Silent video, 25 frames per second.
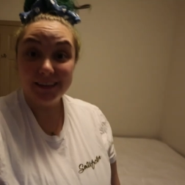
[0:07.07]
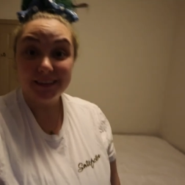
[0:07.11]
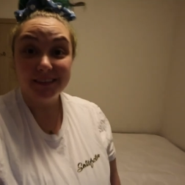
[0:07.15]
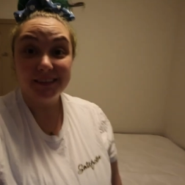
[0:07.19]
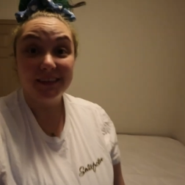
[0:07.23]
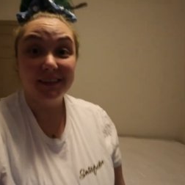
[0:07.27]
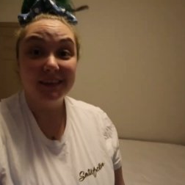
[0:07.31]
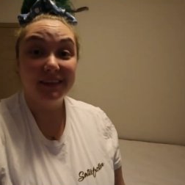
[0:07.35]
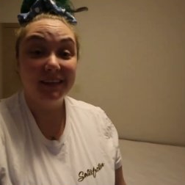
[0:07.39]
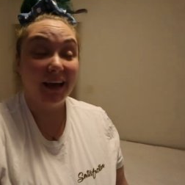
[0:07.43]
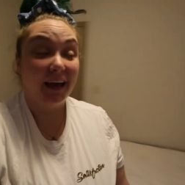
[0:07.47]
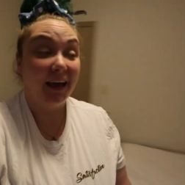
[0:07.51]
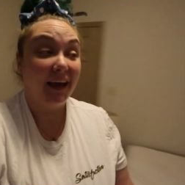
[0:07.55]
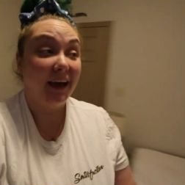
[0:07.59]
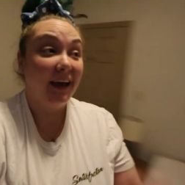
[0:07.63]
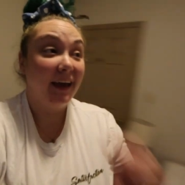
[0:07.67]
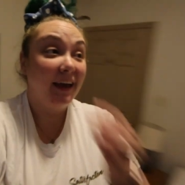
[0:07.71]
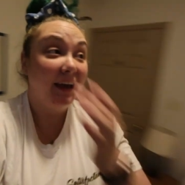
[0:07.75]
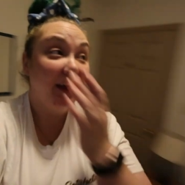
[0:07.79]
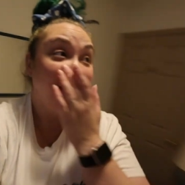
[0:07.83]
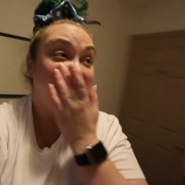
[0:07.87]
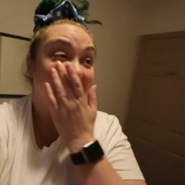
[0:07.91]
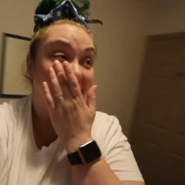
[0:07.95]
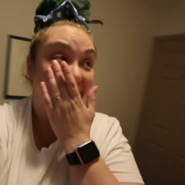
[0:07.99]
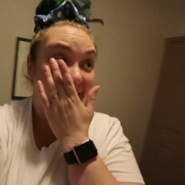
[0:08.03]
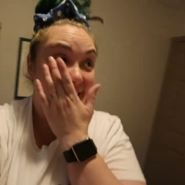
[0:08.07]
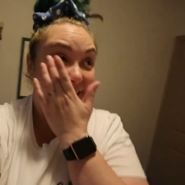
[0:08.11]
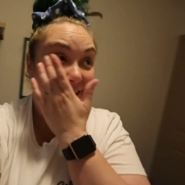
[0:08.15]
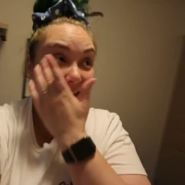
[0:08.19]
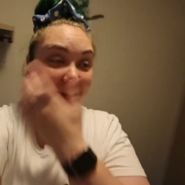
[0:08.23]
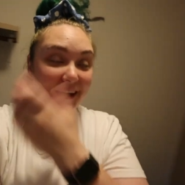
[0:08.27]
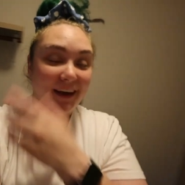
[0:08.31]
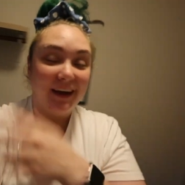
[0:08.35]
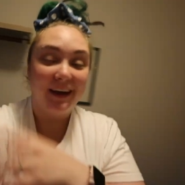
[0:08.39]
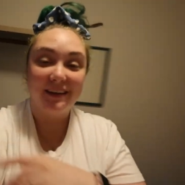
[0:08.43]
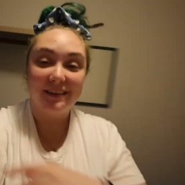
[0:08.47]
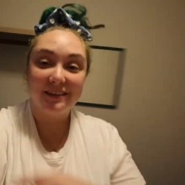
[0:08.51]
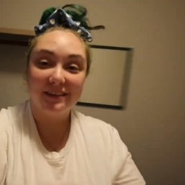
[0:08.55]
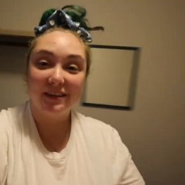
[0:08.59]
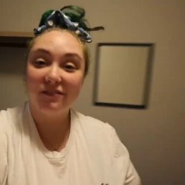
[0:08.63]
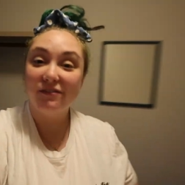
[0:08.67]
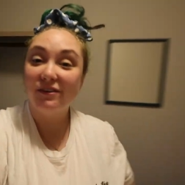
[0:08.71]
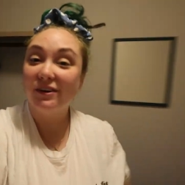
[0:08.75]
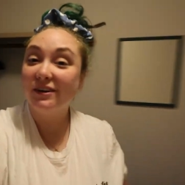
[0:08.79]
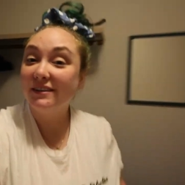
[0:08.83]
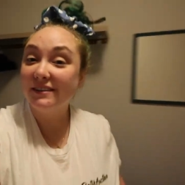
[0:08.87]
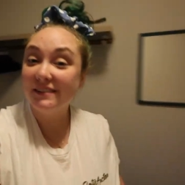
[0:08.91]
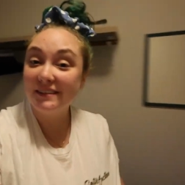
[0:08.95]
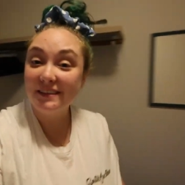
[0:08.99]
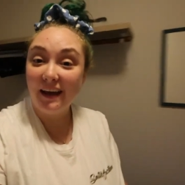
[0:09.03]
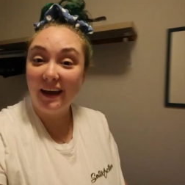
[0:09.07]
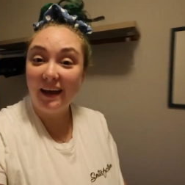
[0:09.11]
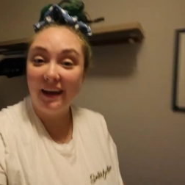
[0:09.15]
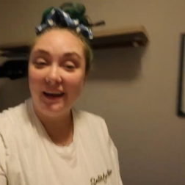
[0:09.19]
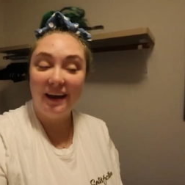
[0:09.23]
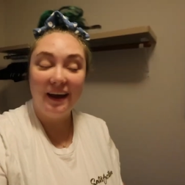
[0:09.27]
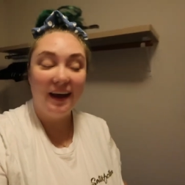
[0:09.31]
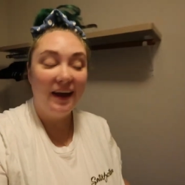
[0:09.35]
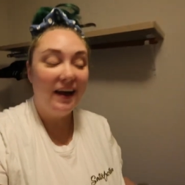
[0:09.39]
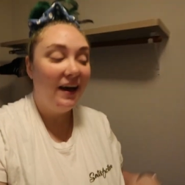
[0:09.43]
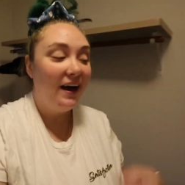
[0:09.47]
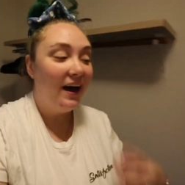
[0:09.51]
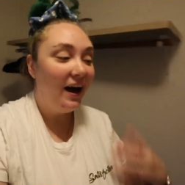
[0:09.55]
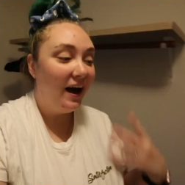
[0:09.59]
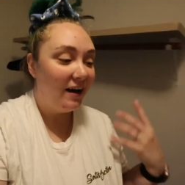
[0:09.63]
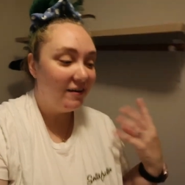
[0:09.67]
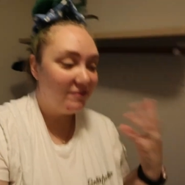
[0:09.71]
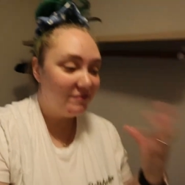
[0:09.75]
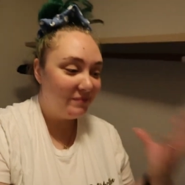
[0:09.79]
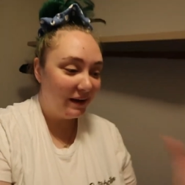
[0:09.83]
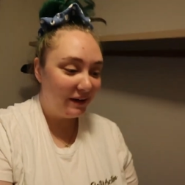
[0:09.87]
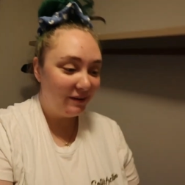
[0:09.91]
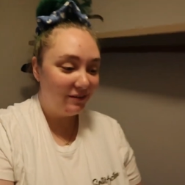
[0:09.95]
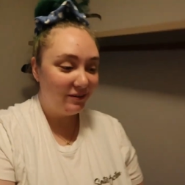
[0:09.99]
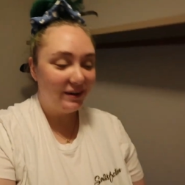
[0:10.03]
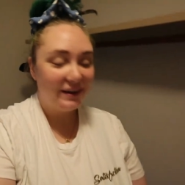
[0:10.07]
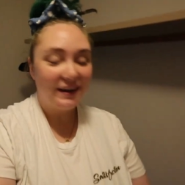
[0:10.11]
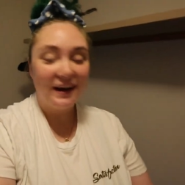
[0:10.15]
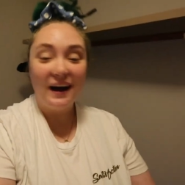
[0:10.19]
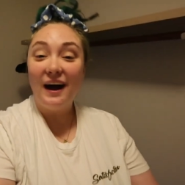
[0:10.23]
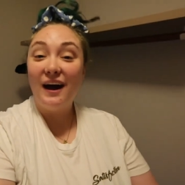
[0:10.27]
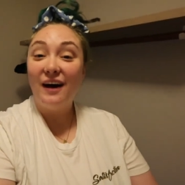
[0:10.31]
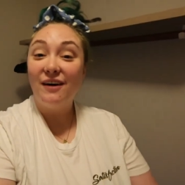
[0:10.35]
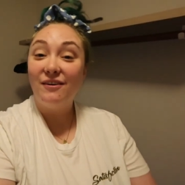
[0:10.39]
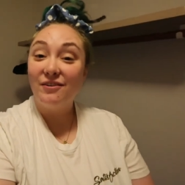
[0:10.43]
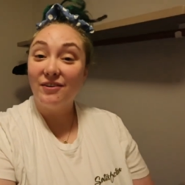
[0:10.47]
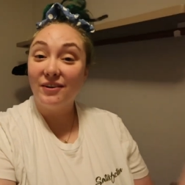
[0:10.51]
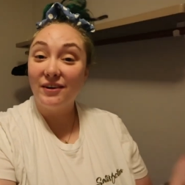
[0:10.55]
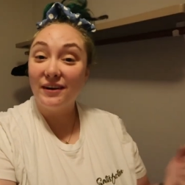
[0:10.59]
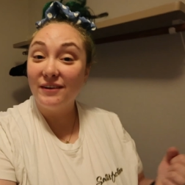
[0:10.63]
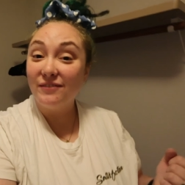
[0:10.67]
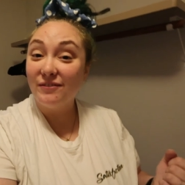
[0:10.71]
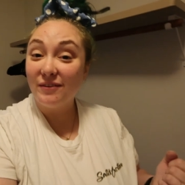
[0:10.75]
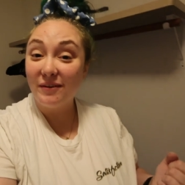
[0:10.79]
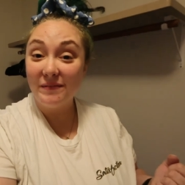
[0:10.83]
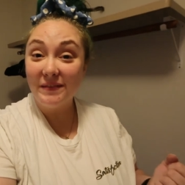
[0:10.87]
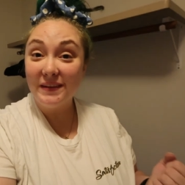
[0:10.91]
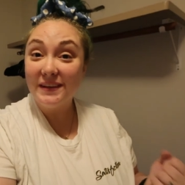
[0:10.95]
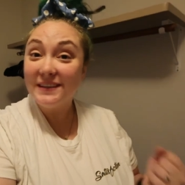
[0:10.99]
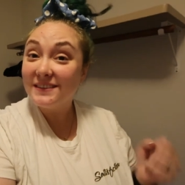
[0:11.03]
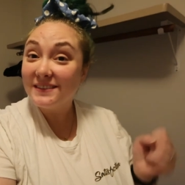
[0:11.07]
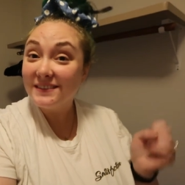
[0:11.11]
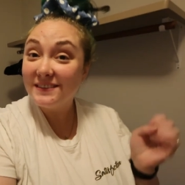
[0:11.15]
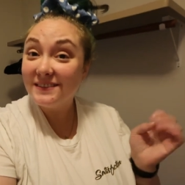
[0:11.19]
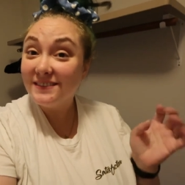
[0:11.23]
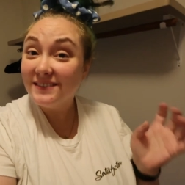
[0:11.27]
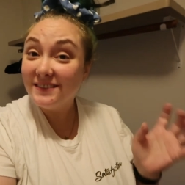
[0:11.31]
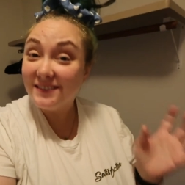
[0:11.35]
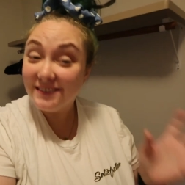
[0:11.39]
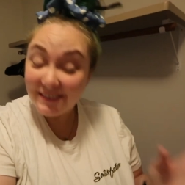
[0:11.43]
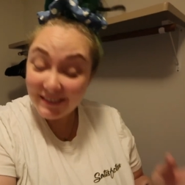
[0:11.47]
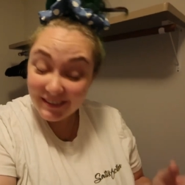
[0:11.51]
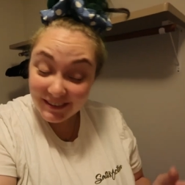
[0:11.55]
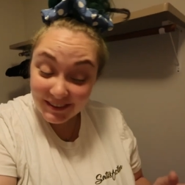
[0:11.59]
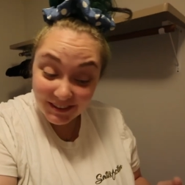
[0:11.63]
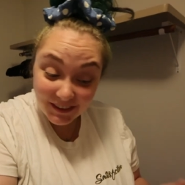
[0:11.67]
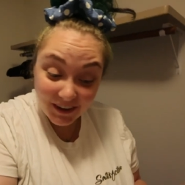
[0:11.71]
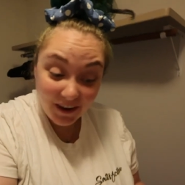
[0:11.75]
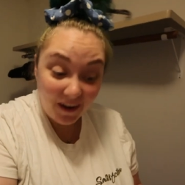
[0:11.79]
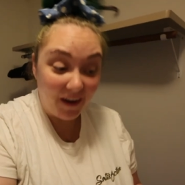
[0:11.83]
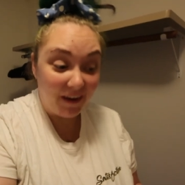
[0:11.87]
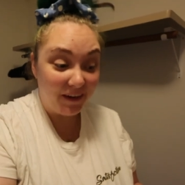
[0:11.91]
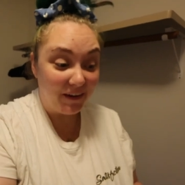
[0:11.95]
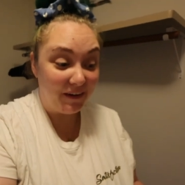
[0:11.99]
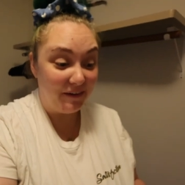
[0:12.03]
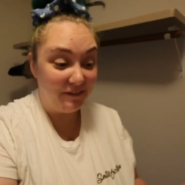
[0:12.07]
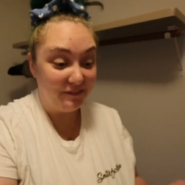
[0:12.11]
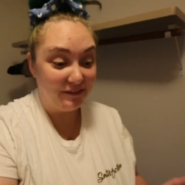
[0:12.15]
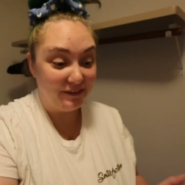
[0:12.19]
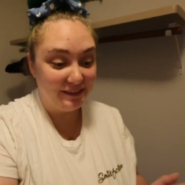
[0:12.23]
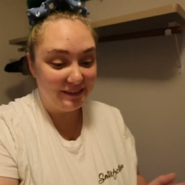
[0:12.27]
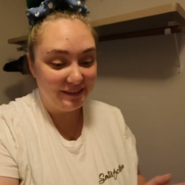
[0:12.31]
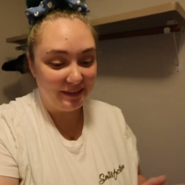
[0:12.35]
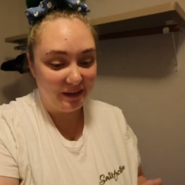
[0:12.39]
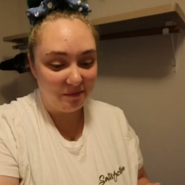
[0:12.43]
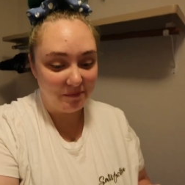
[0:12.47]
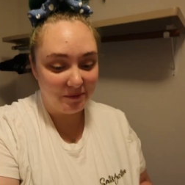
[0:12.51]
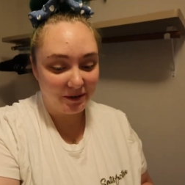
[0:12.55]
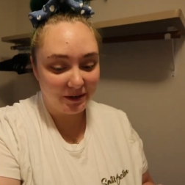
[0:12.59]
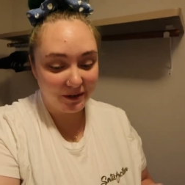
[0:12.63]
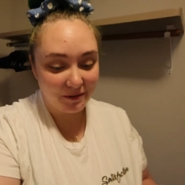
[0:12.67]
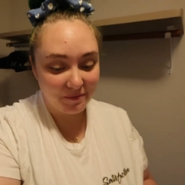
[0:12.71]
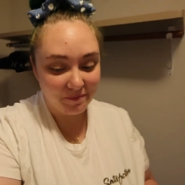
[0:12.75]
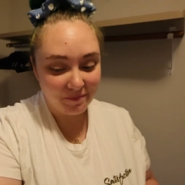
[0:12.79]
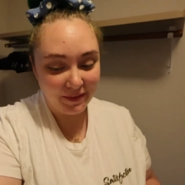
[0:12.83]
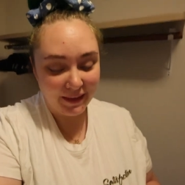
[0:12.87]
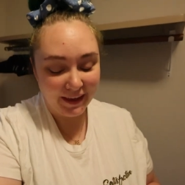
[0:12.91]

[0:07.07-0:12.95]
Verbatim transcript: And today is the first day of my recovery from this god-awful summer.